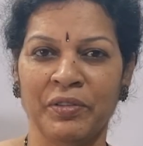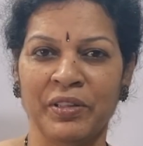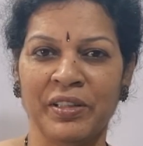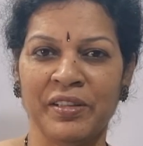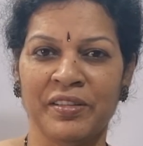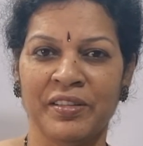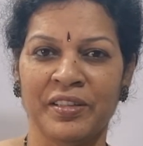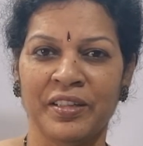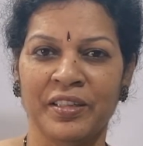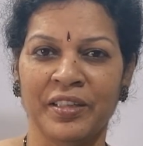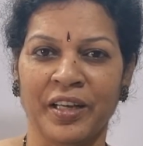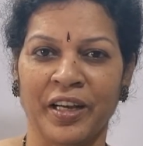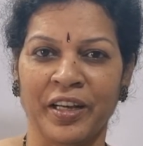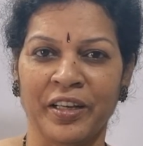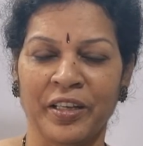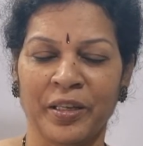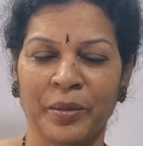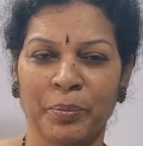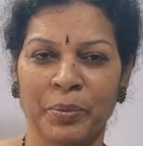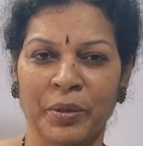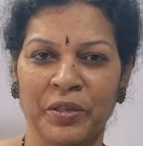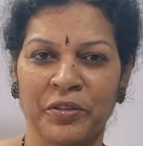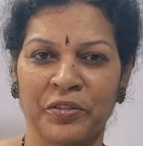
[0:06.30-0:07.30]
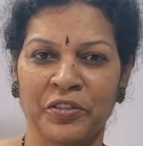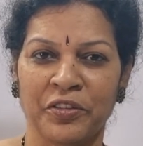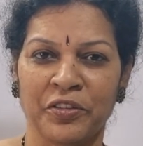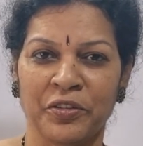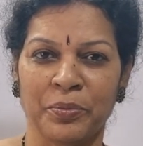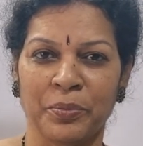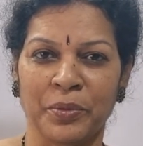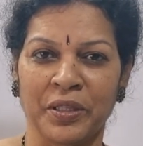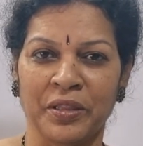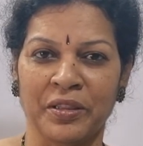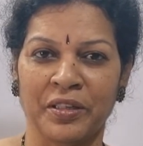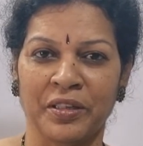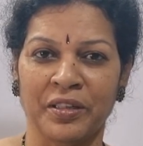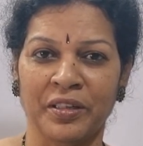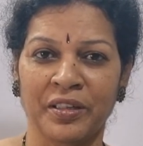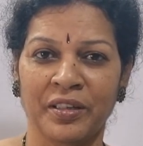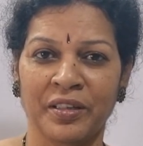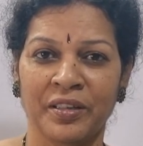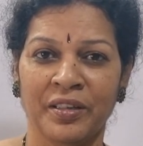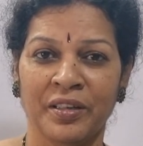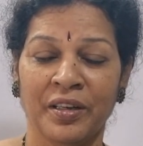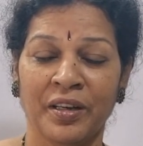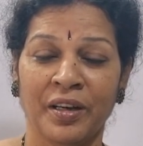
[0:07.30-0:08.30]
we'll see in higher purchase method,